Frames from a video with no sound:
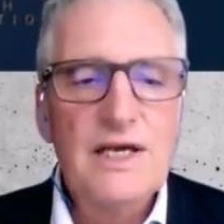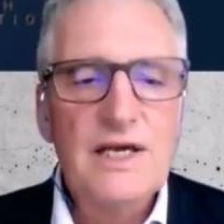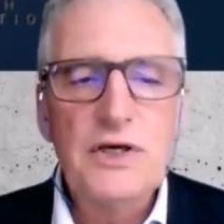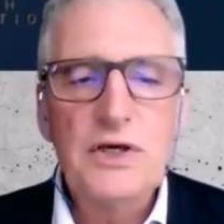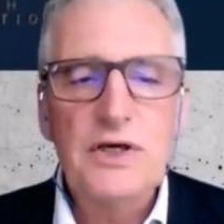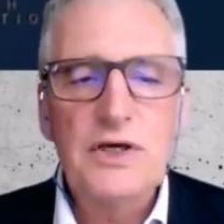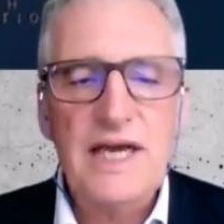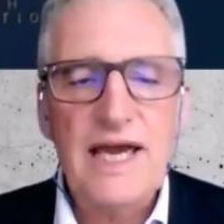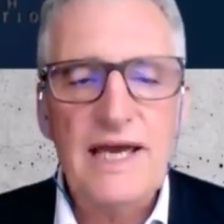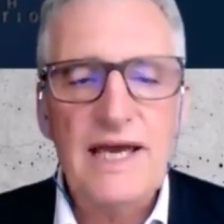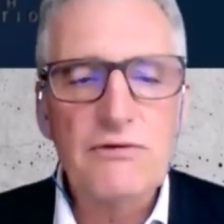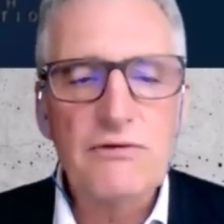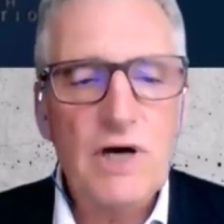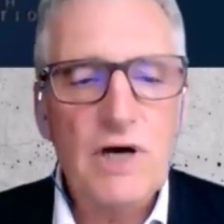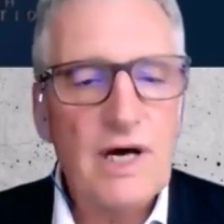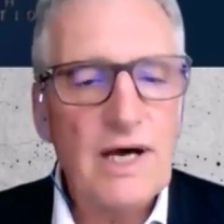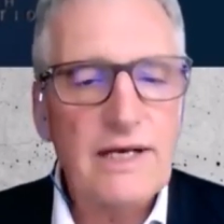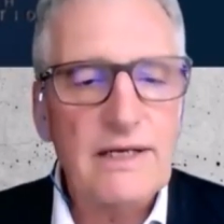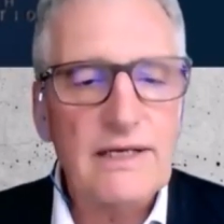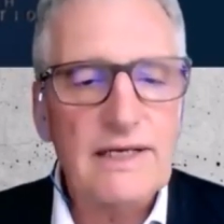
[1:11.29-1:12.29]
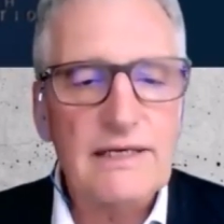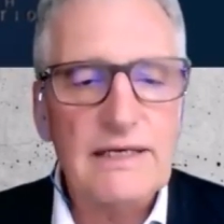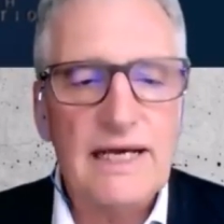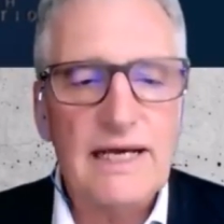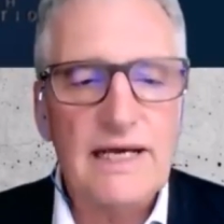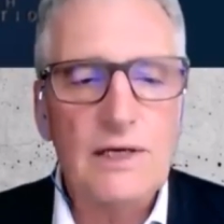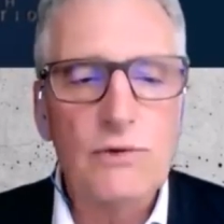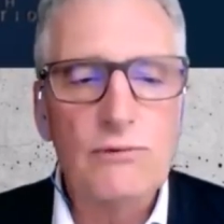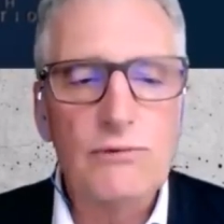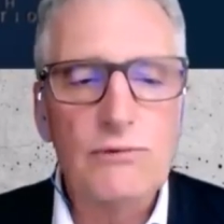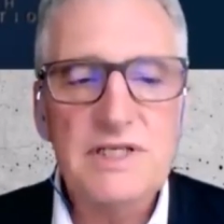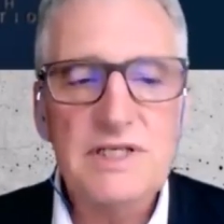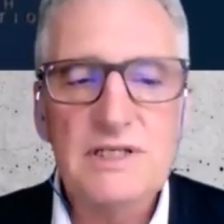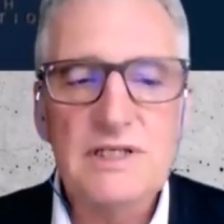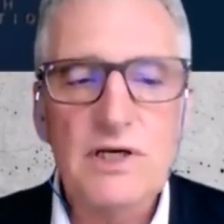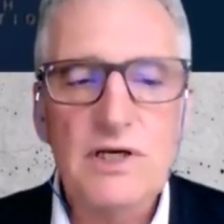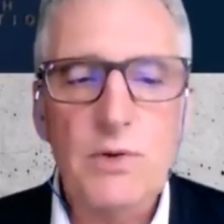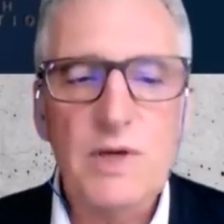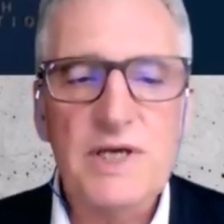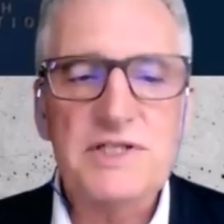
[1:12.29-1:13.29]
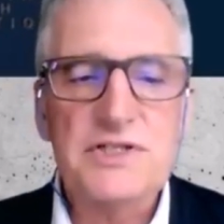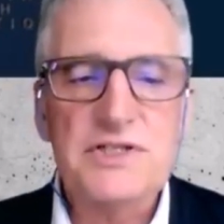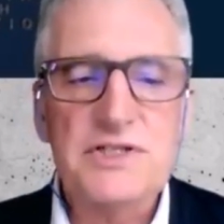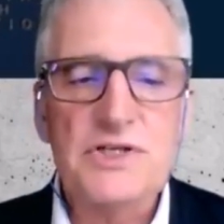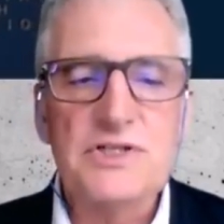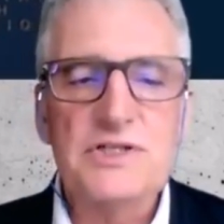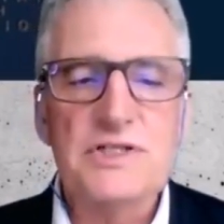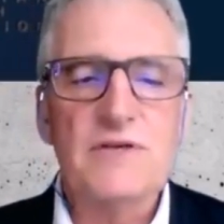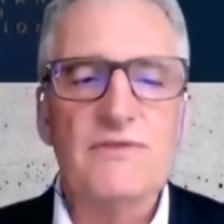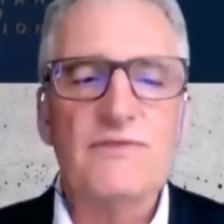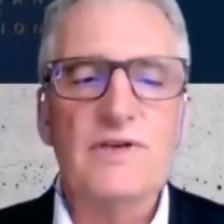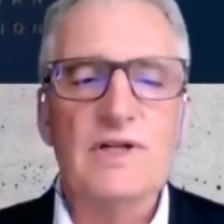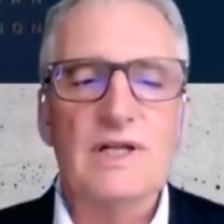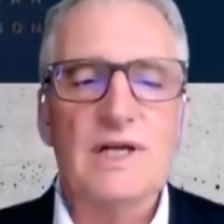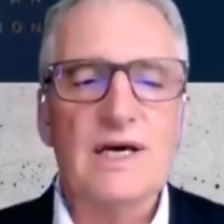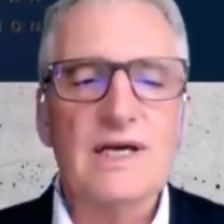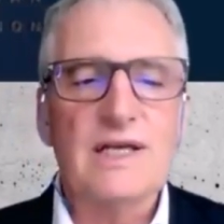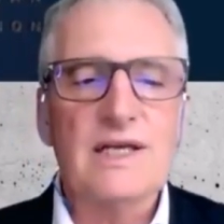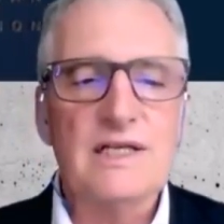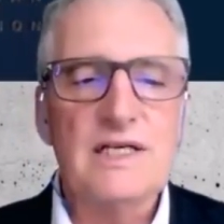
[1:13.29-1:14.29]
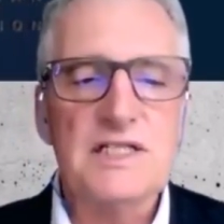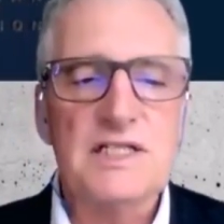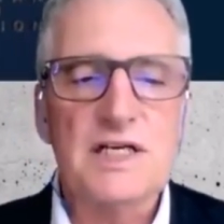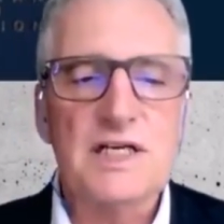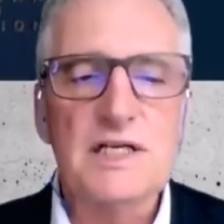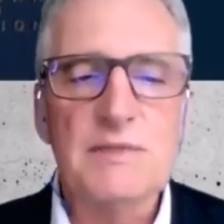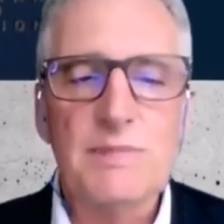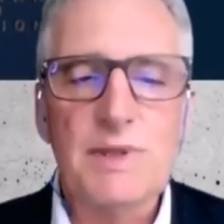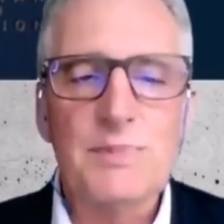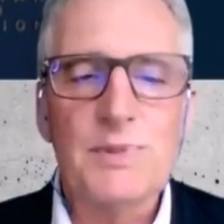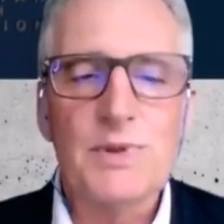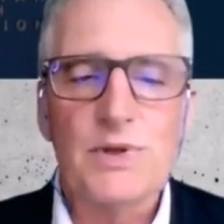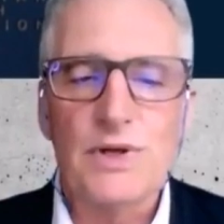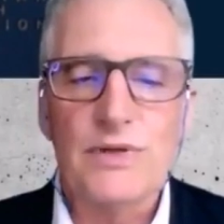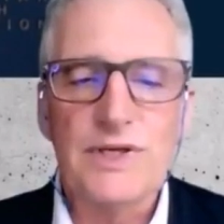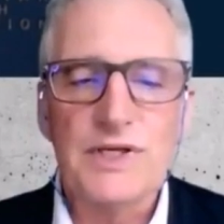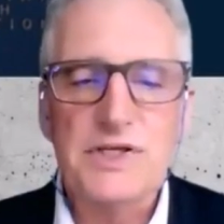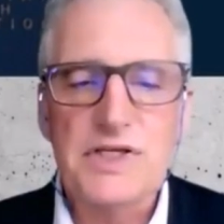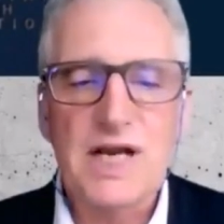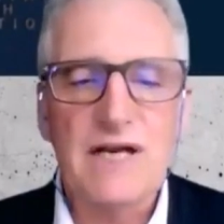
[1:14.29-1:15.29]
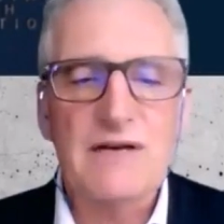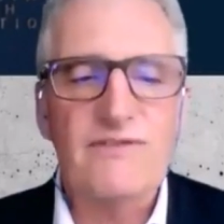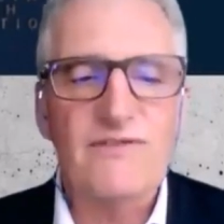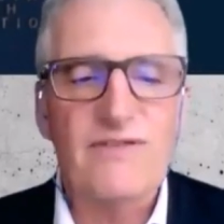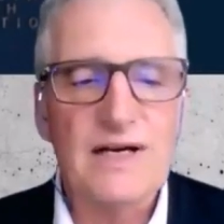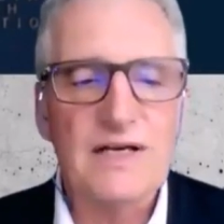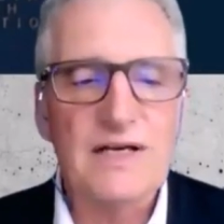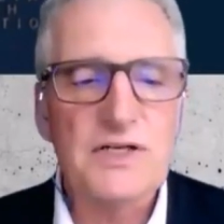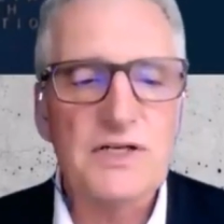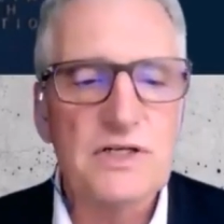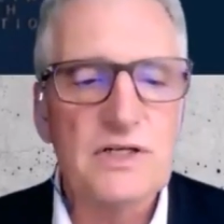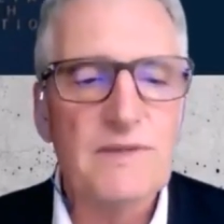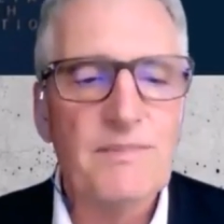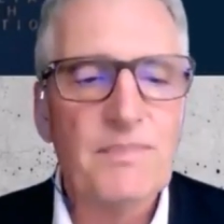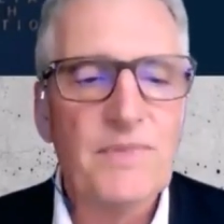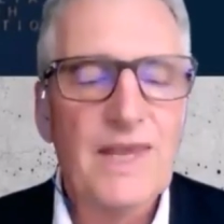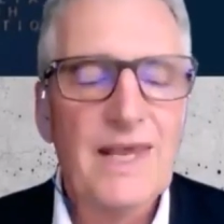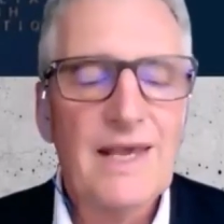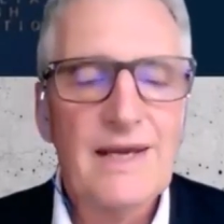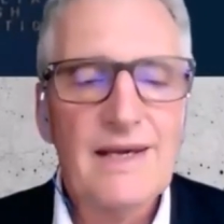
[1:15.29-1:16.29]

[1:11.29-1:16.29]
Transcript: You can write written questions if you like. These can be put on the chat function.